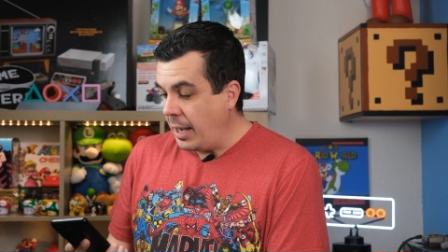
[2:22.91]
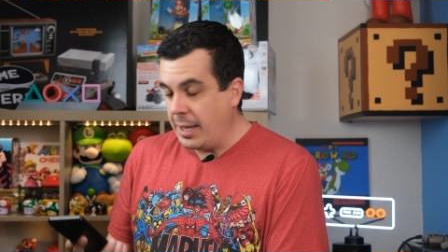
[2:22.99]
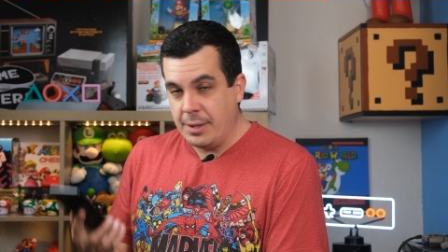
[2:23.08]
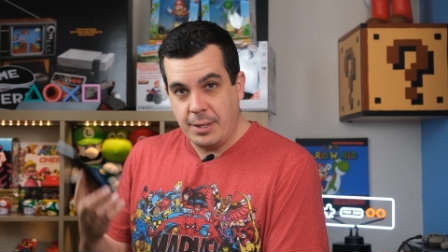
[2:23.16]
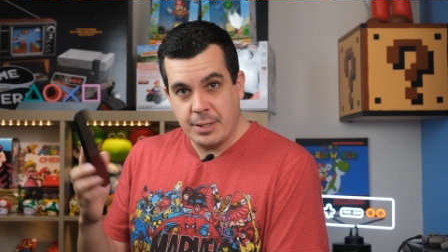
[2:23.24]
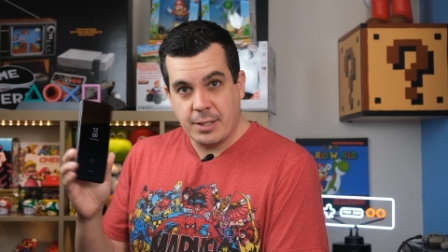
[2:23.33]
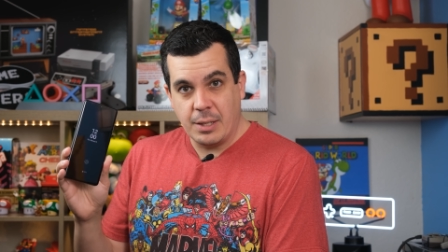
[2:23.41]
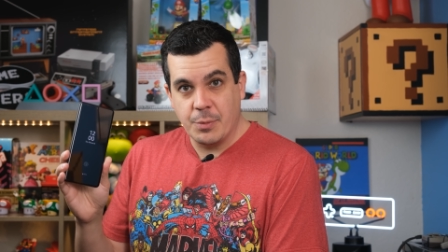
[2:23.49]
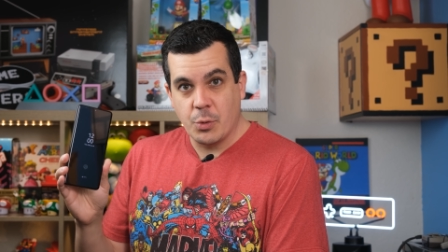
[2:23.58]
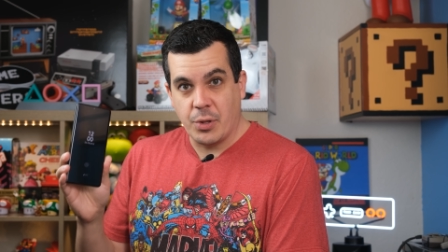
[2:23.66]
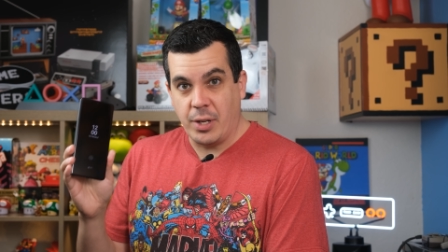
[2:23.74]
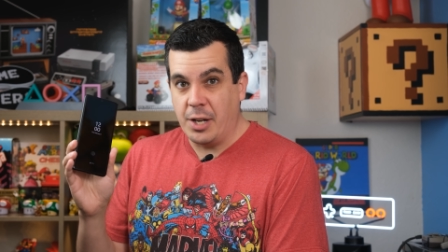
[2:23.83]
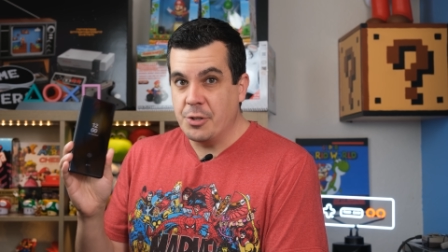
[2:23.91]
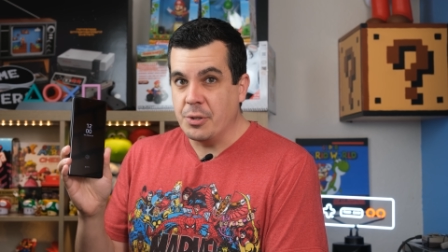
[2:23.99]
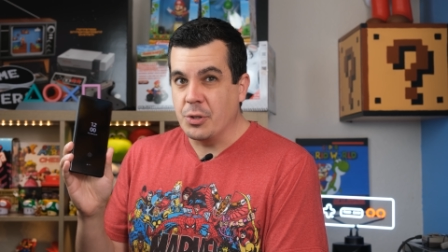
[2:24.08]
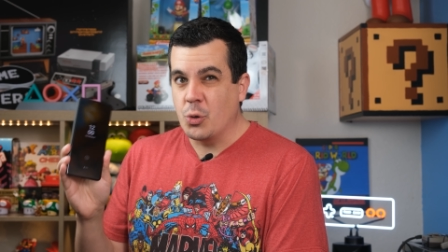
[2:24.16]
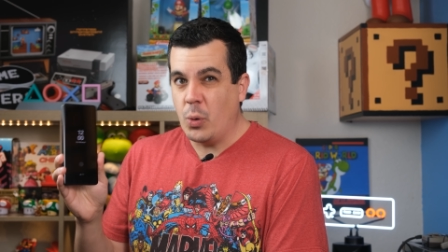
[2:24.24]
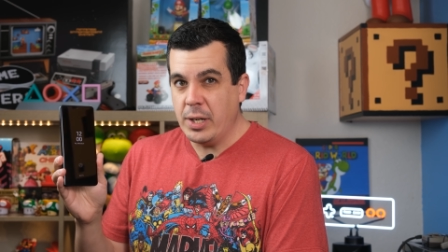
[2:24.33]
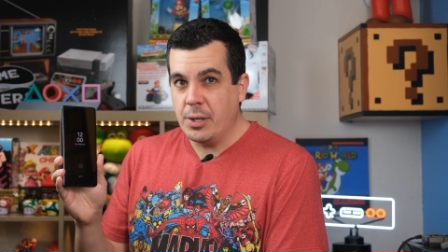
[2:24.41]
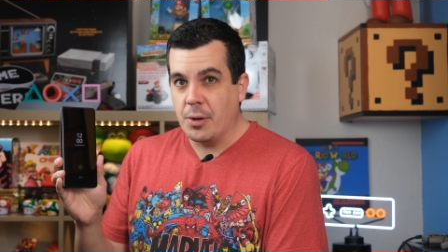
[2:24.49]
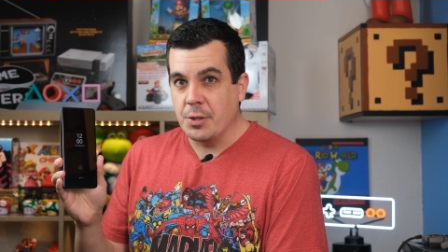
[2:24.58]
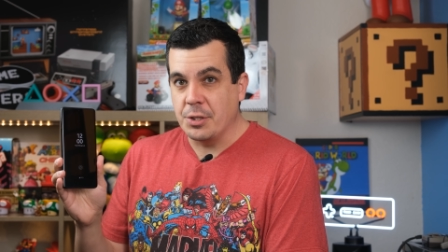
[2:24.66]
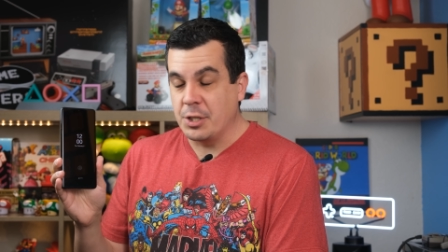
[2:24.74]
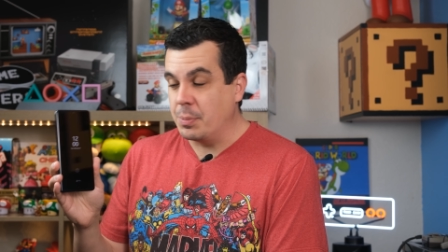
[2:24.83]
and this comes with a 120
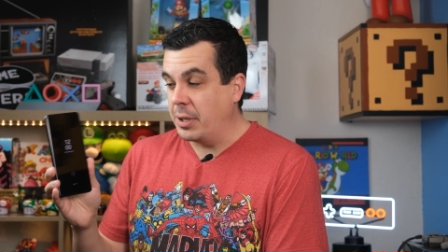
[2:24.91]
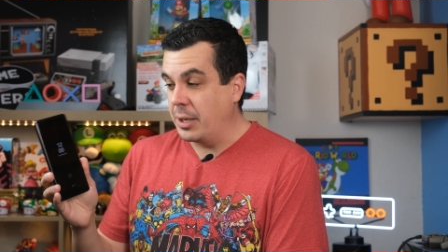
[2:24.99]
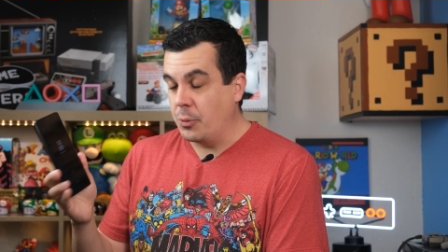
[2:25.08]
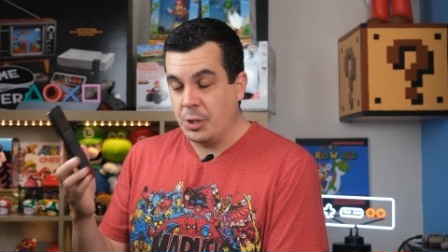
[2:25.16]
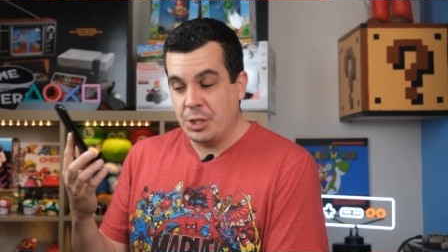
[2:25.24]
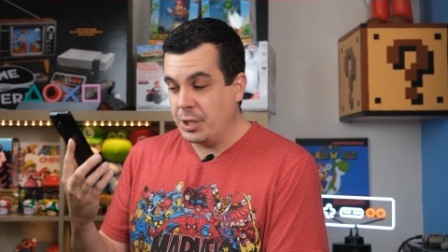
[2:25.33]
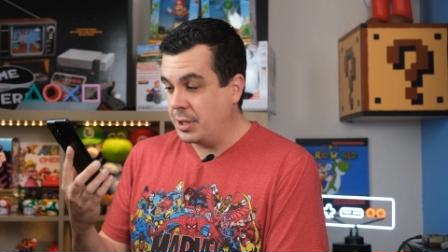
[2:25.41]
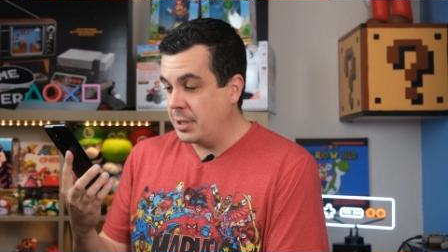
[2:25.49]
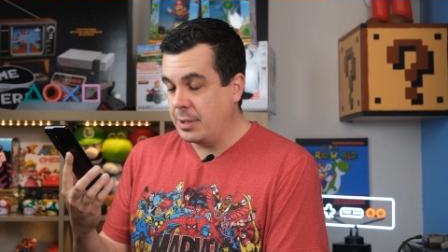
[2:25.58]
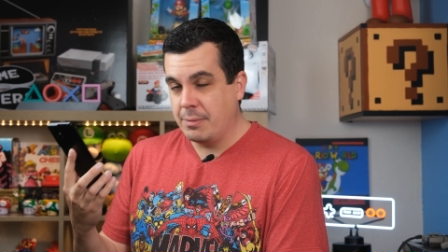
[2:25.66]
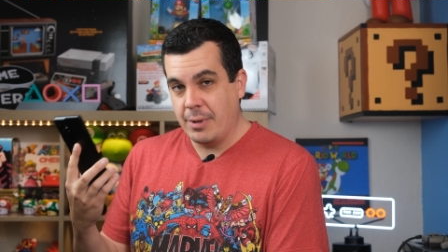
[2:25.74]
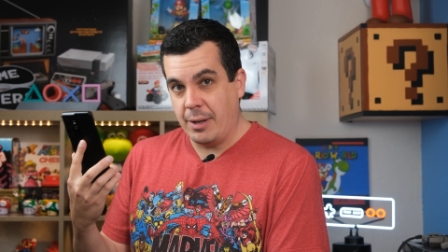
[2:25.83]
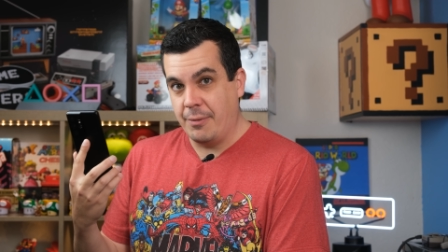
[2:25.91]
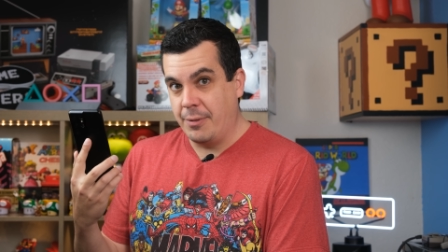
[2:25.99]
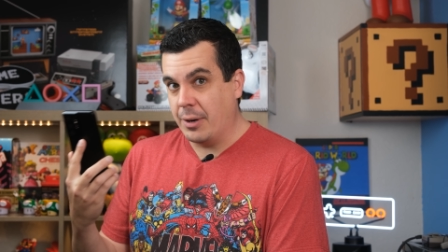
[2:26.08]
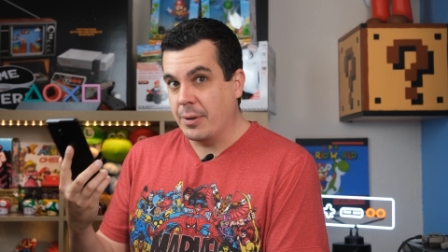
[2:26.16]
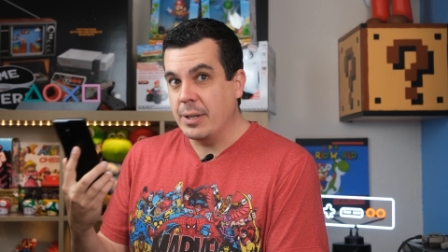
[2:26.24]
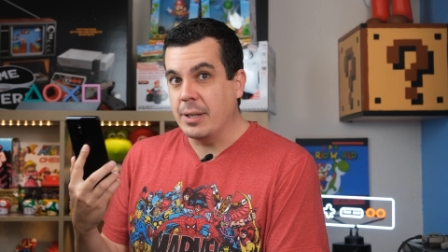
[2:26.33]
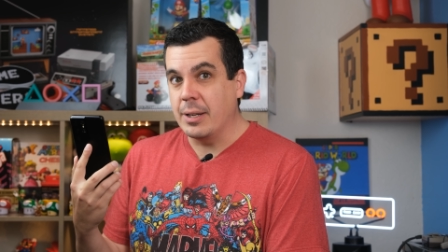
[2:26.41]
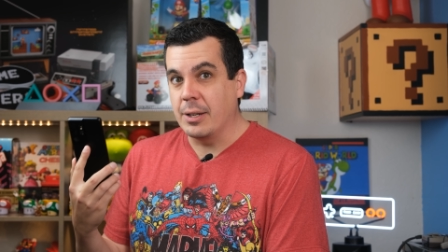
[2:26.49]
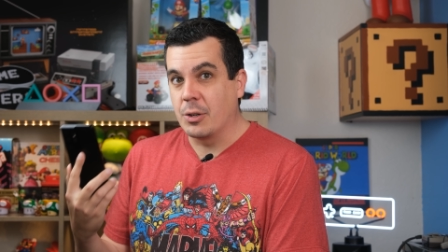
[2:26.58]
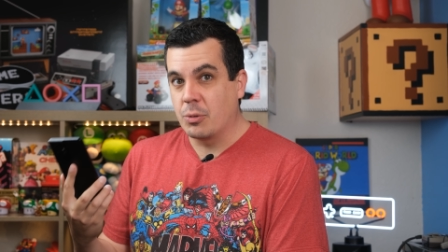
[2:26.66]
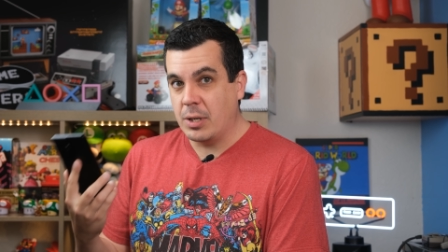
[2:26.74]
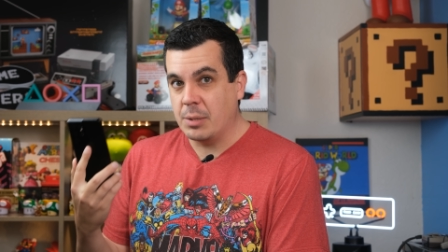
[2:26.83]
Hz display, which is a very
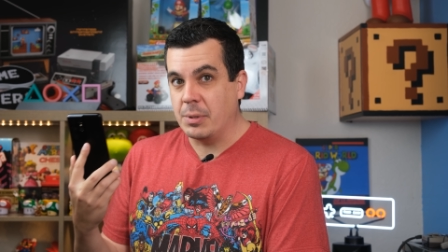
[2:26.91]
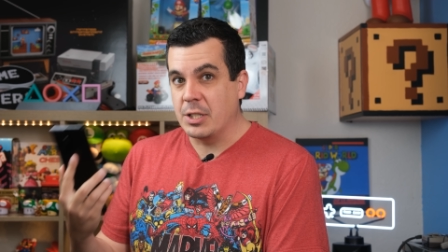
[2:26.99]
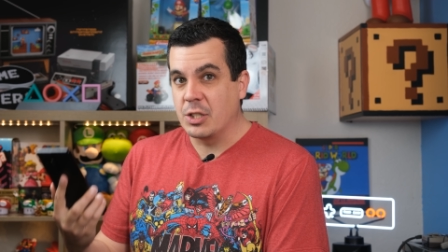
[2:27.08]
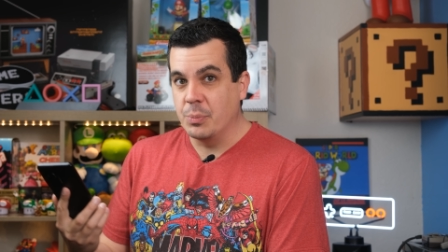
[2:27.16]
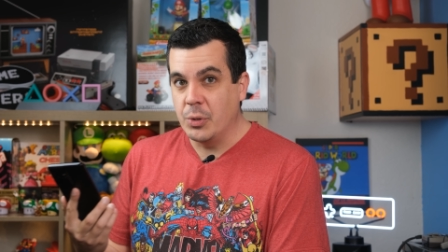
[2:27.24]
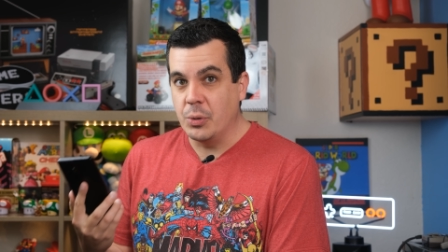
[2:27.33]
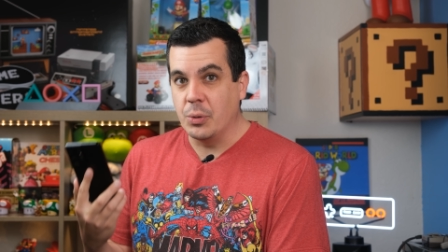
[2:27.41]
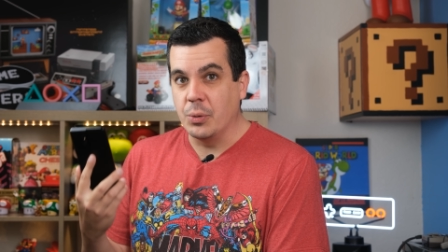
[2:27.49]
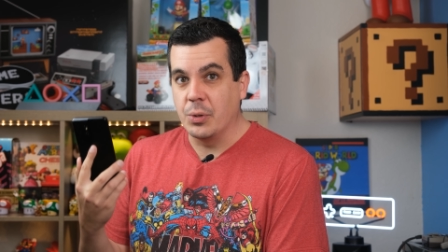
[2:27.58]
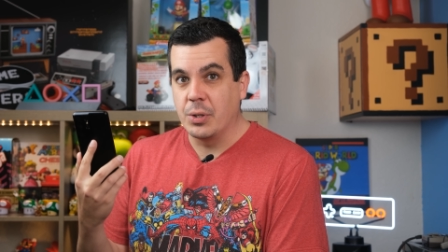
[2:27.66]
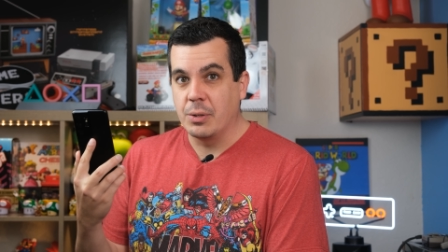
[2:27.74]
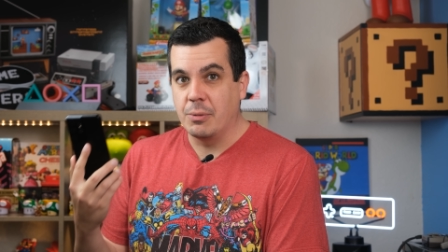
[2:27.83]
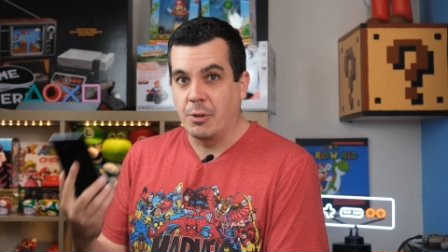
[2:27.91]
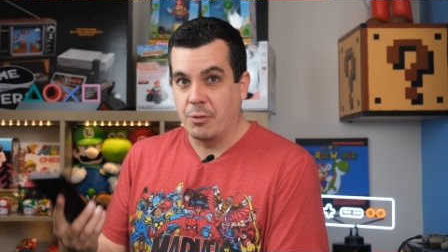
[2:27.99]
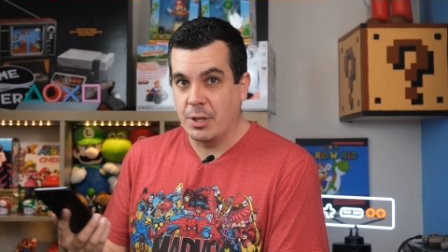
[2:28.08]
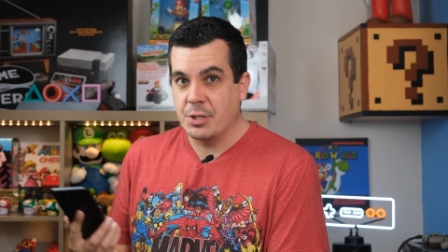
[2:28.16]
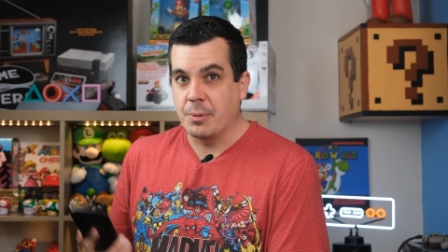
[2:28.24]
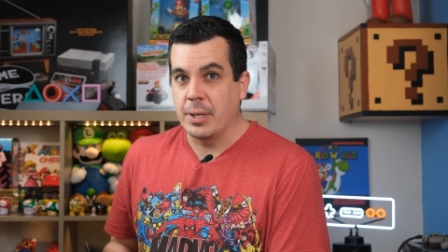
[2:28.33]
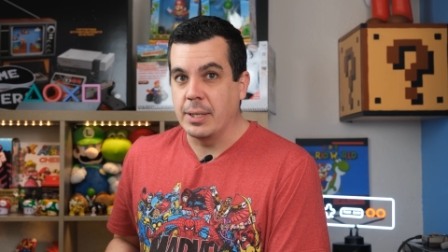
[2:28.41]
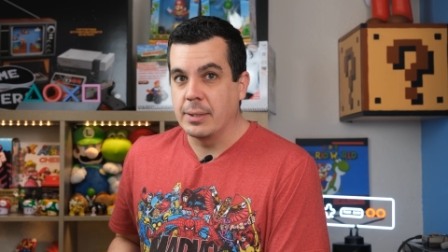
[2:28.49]
incredibly smooth refresh rate.